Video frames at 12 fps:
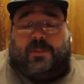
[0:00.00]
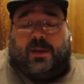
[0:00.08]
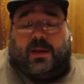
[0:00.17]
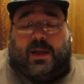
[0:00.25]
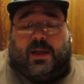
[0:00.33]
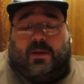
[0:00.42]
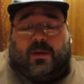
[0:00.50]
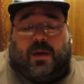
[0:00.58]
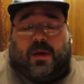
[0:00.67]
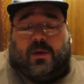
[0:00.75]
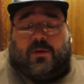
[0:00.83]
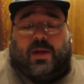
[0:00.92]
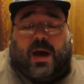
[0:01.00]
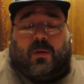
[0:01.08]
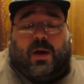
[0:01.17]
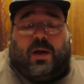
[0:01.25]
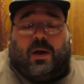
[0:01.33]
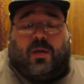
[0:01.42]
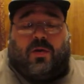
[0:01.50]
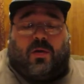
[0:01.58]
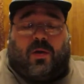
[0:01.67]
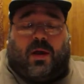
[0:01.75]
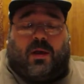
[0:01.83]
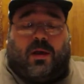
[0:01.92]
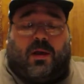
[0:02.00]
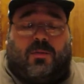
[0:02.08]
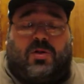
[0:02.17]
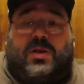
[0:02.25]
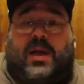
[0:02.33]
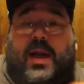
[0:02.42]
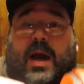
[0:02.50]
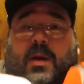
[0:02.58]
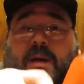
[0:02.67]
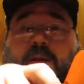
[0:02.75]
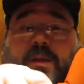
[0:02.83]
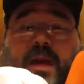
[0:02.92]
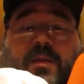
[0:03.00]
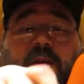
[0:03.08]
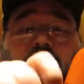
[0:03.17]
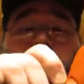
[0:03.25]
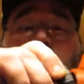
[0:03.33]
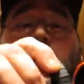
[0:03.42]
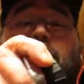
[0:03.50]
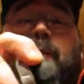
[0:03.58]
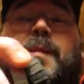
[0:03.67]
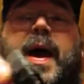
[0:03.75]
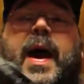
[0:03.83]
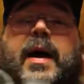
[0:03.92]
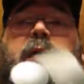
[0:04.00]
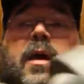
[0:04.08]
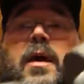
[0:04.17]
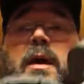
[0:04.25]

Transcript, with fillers: abilities, so that way you can thoroughly clean your machine out. It just has a screw off back,